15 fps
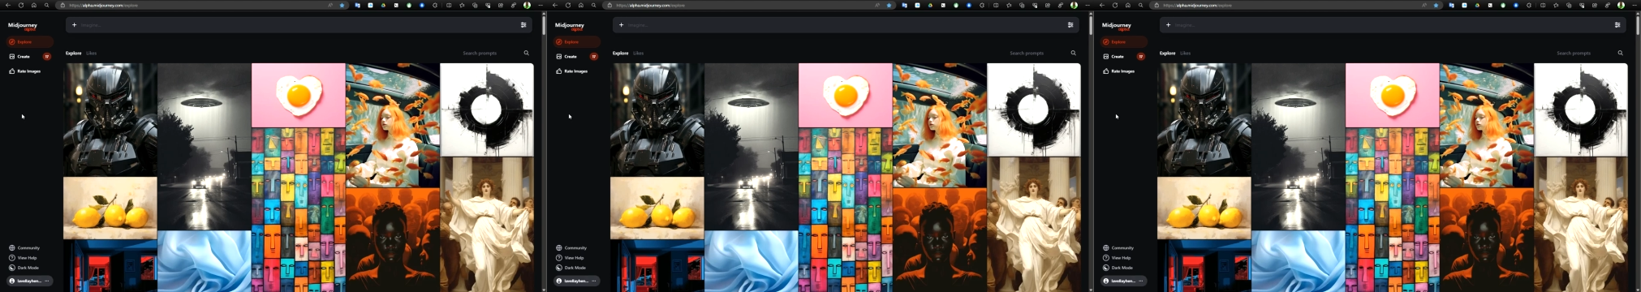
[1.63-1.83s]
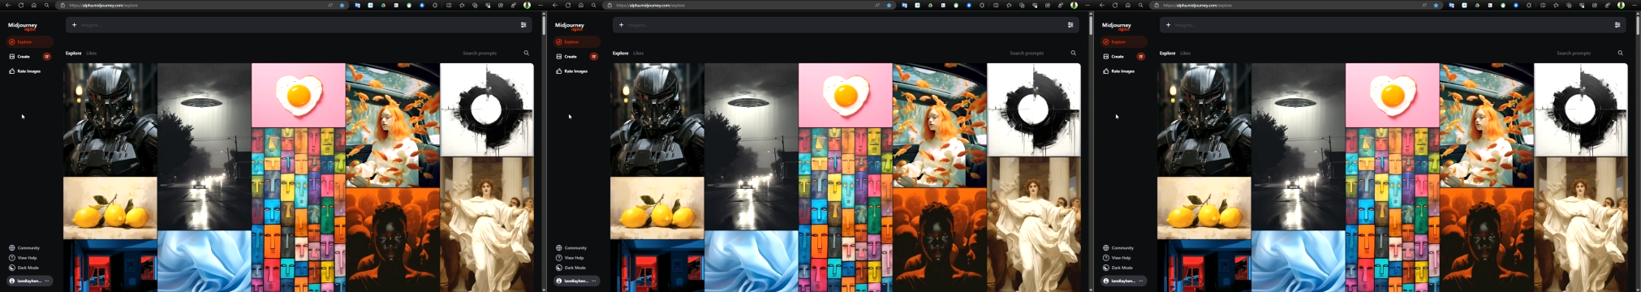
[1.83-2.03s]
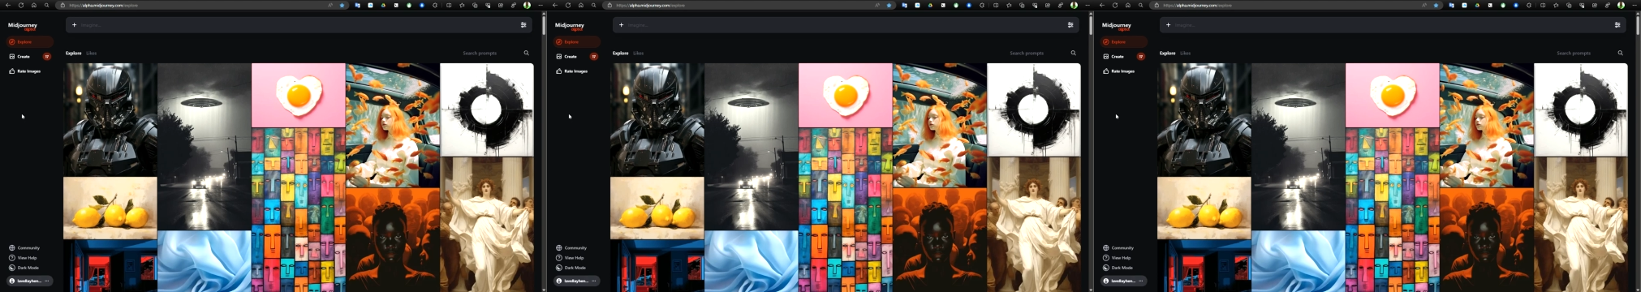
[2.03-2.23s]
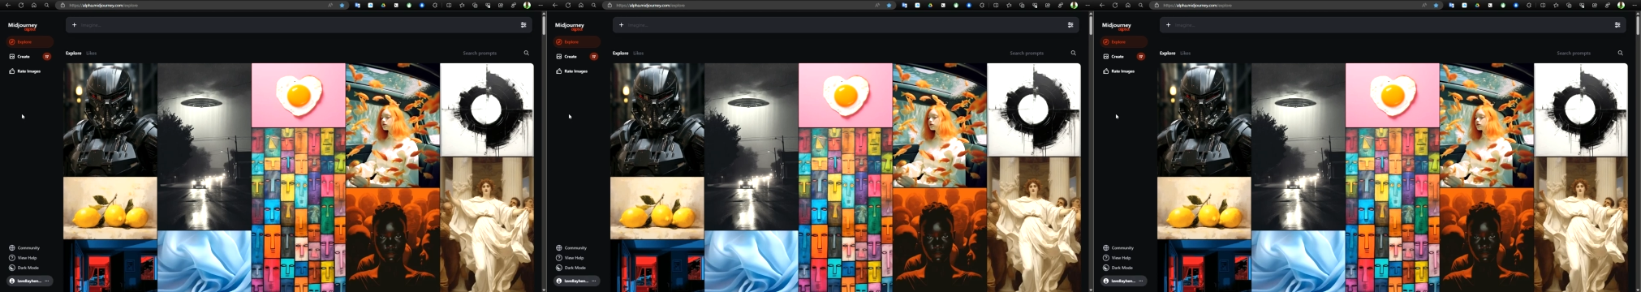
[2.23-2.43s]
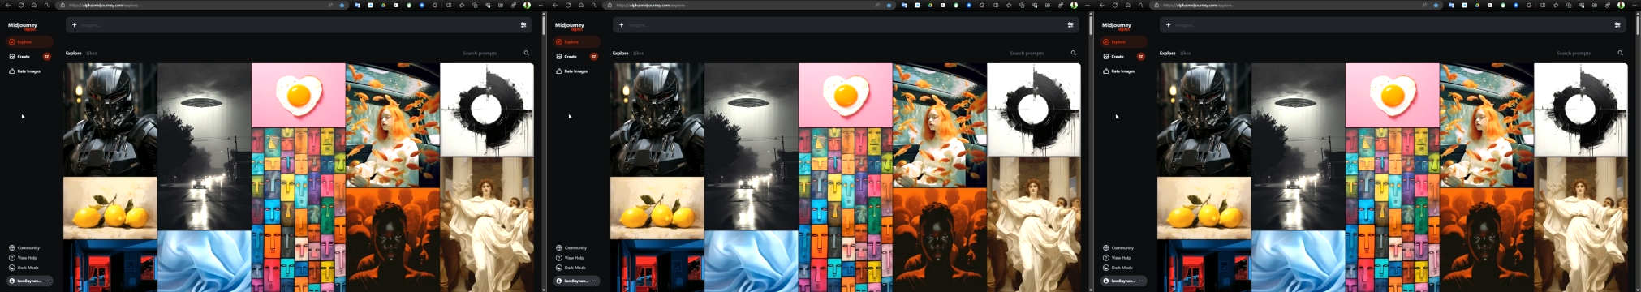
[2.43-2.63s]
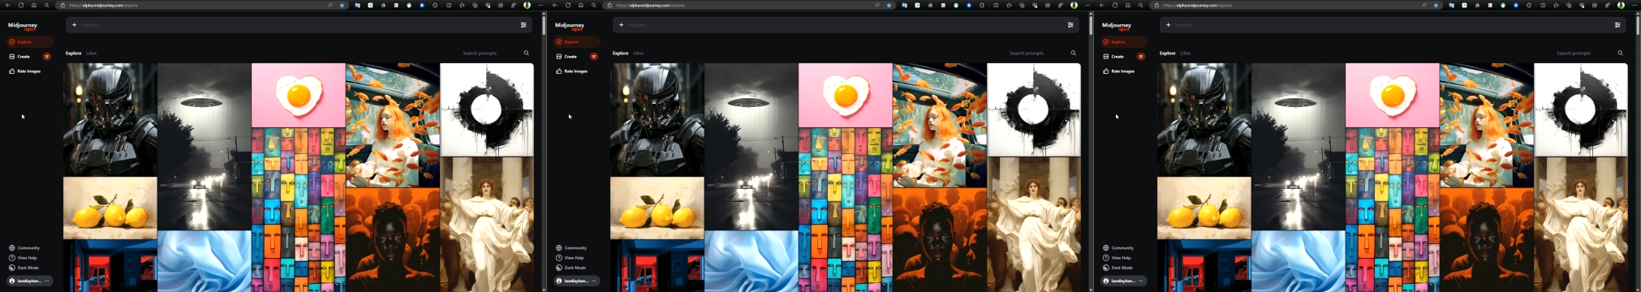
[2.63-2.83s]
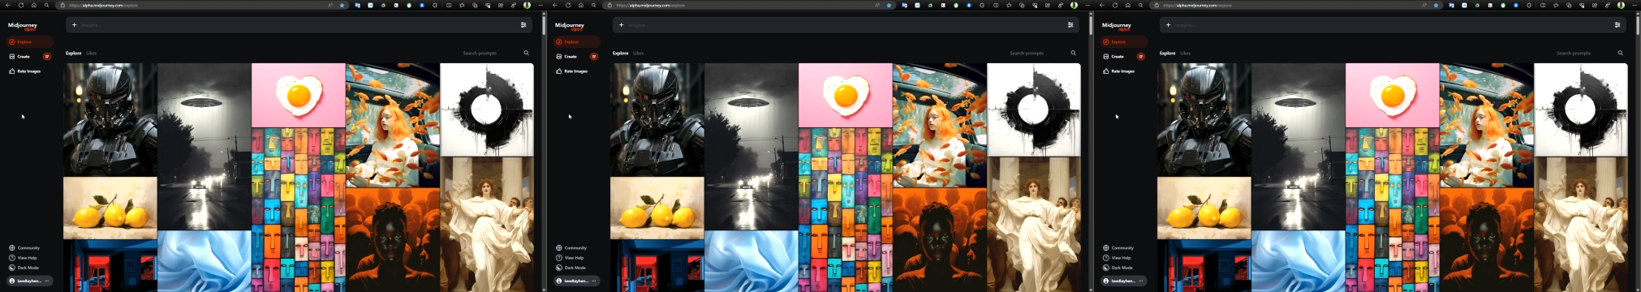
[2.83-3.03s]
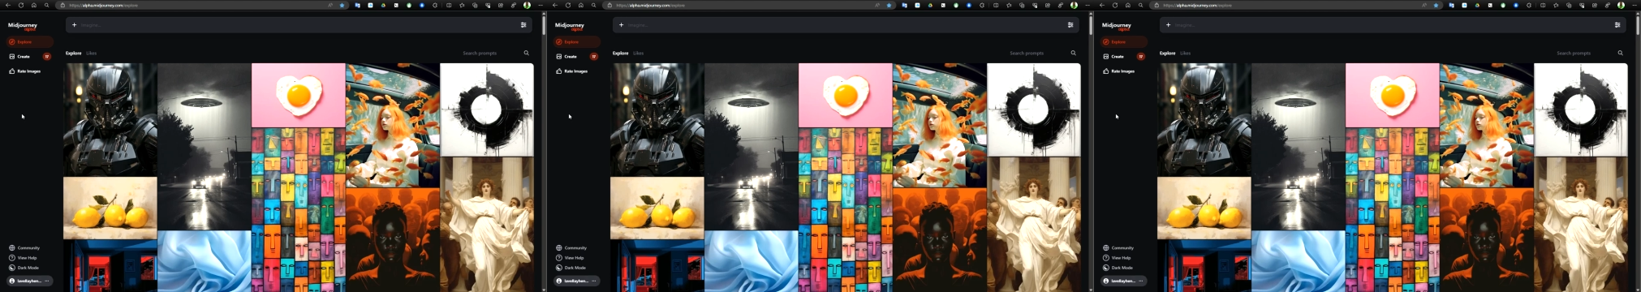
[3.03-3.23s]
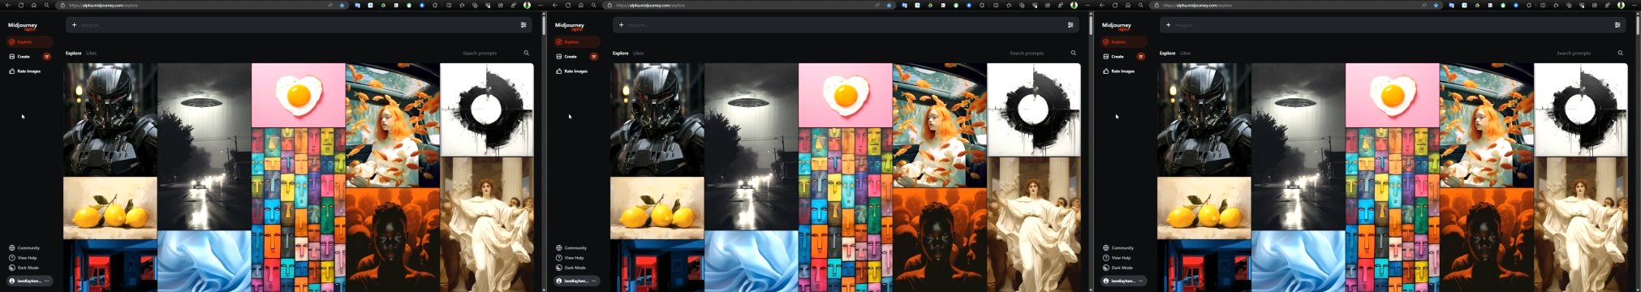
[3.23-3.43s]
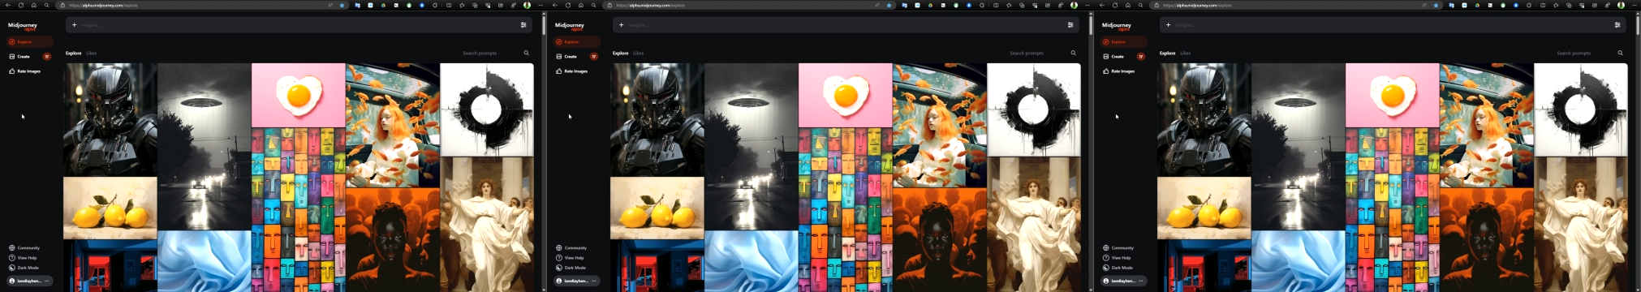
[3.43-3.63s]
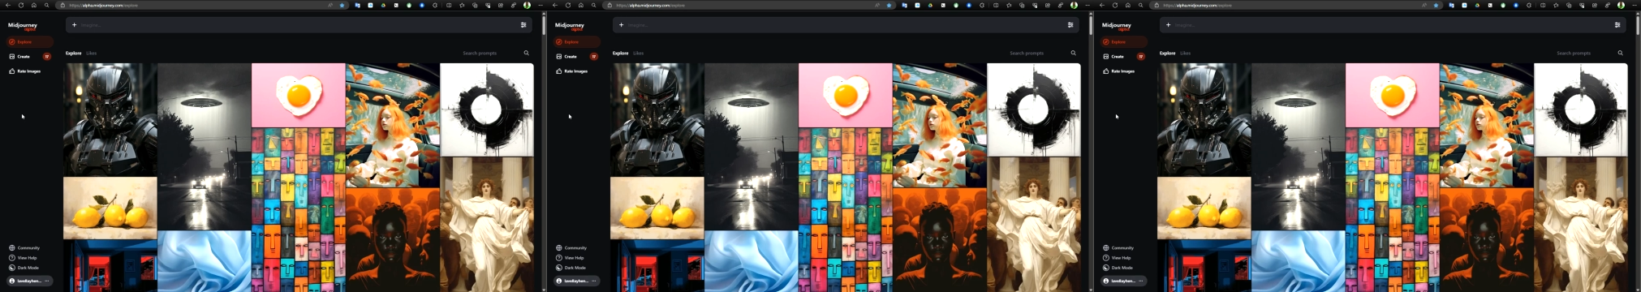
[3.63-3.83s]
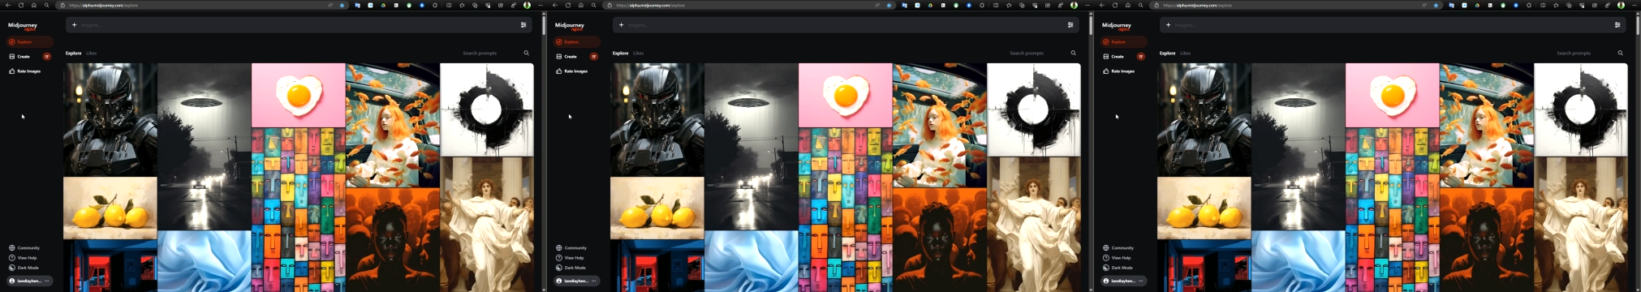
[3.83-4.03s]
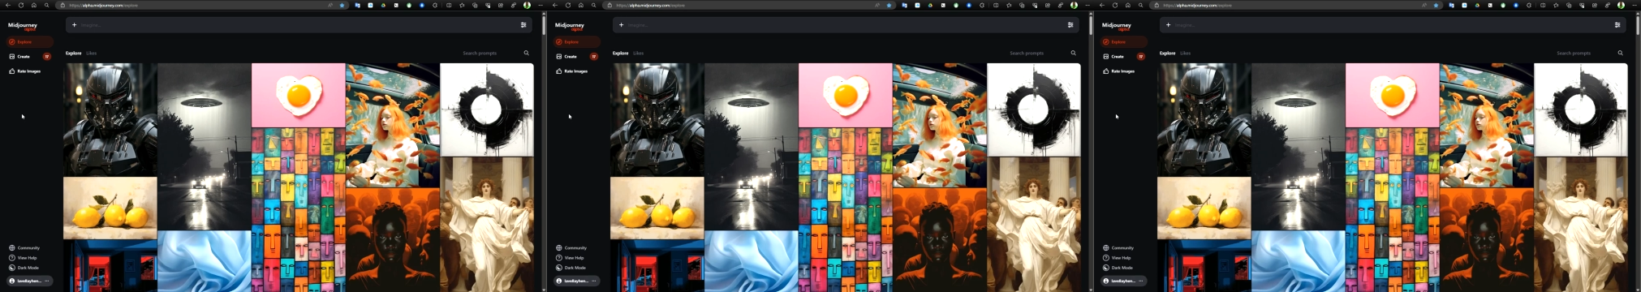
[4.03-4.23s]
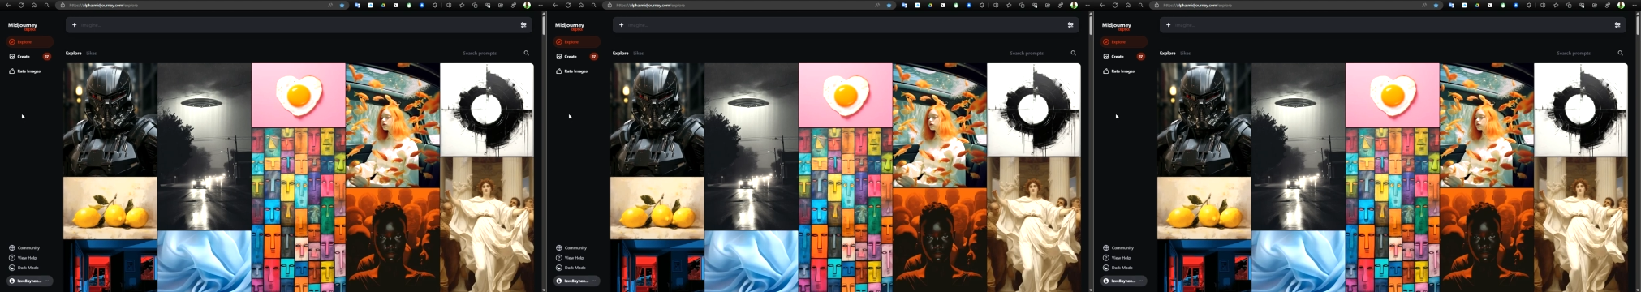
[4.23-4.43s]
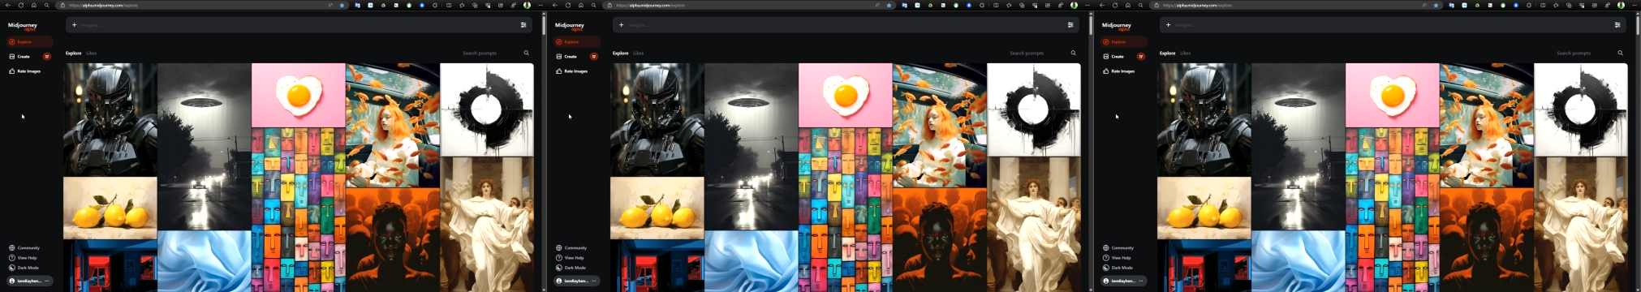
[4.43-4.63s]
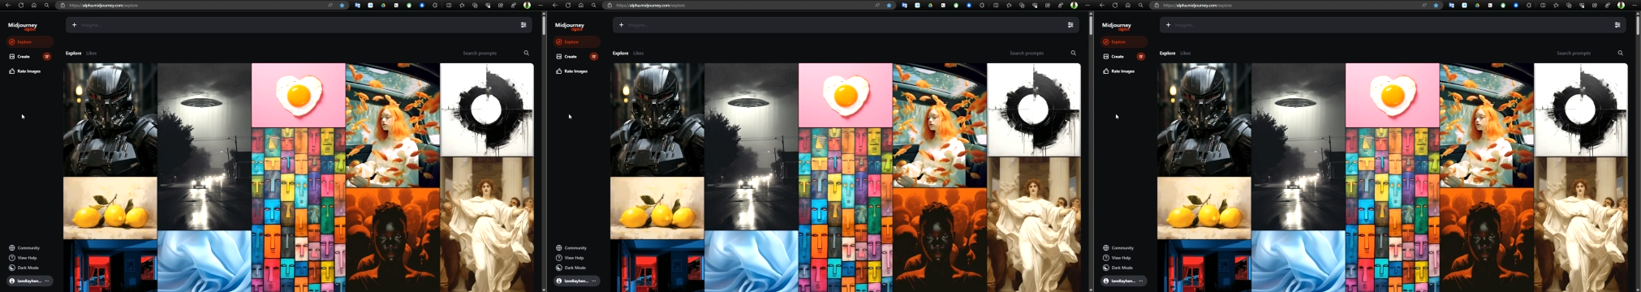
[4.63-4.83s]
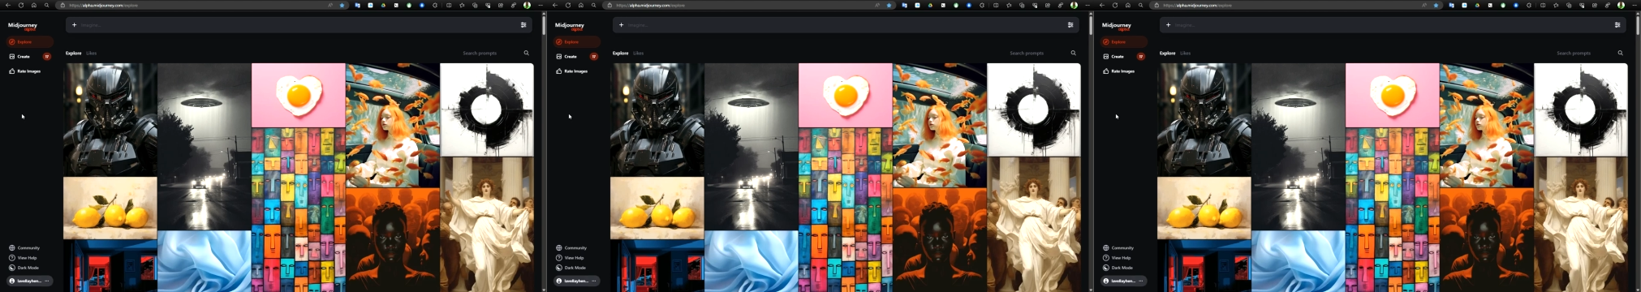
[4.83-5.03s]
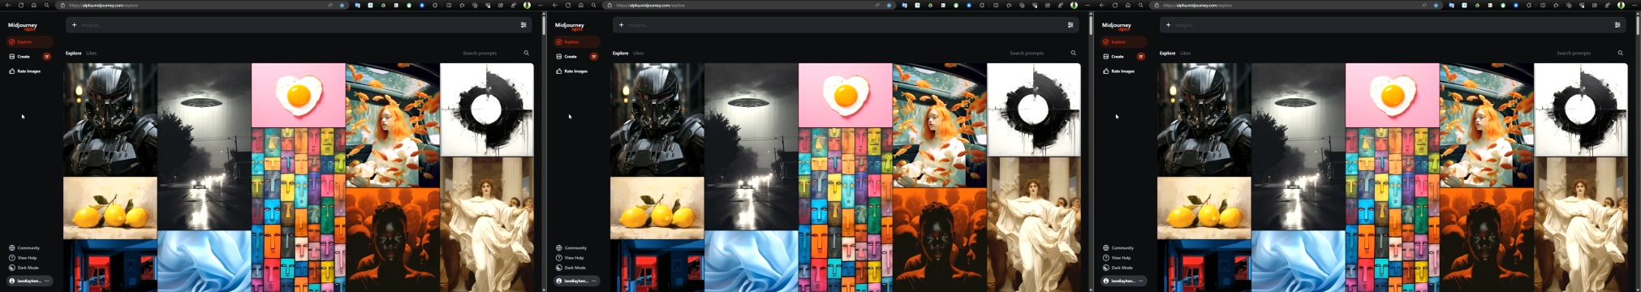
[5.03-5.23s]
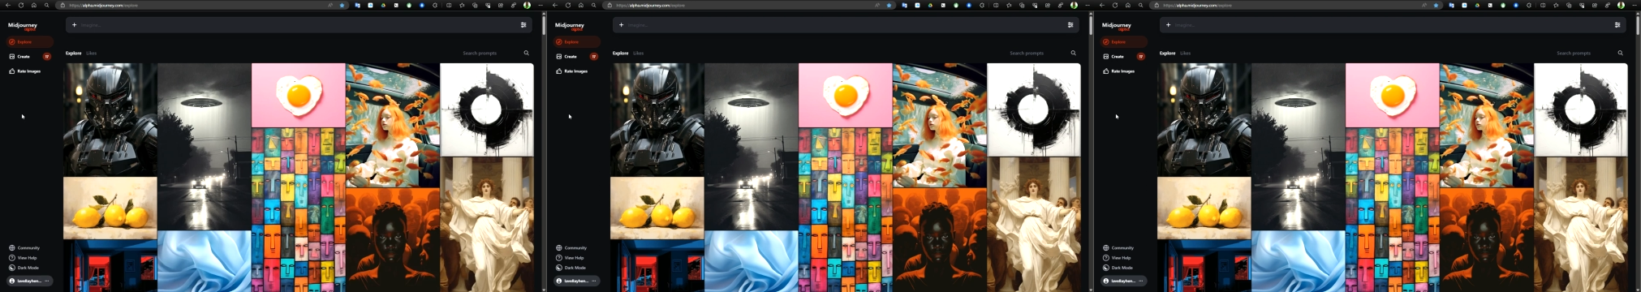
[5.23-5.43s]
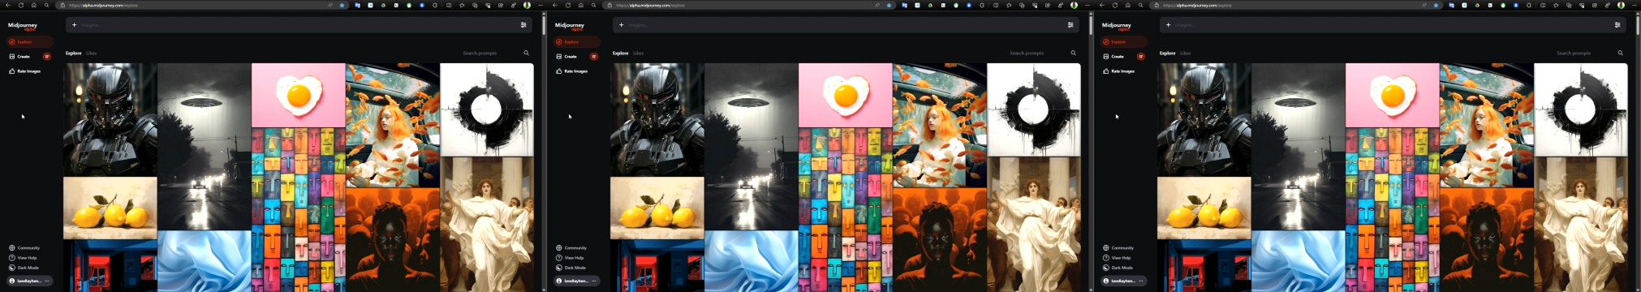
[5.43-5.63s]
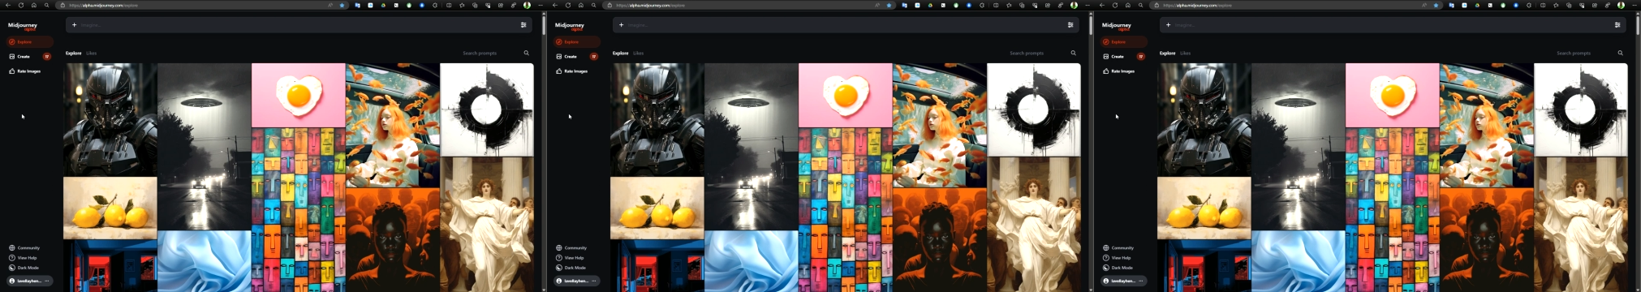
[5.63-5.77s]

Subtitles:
(no speaker visible)